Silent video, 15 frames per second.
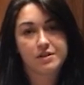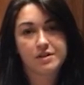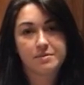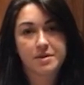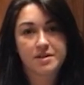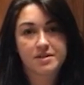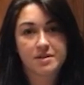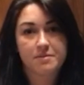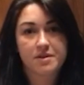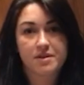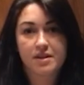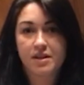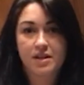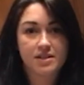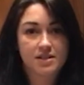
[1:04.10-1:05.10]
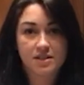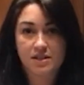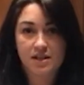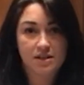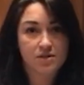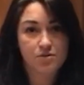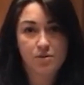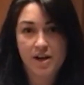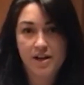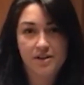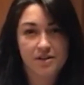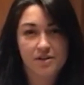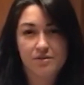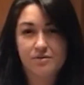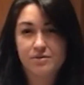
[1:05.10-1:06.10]
learn about something that I didn't
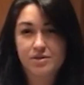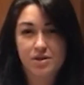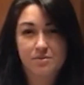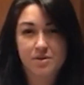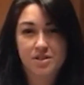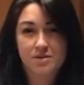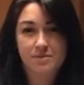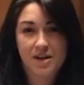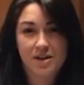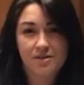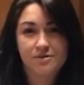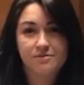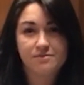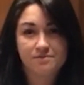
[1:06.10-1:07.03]
quite know so much about.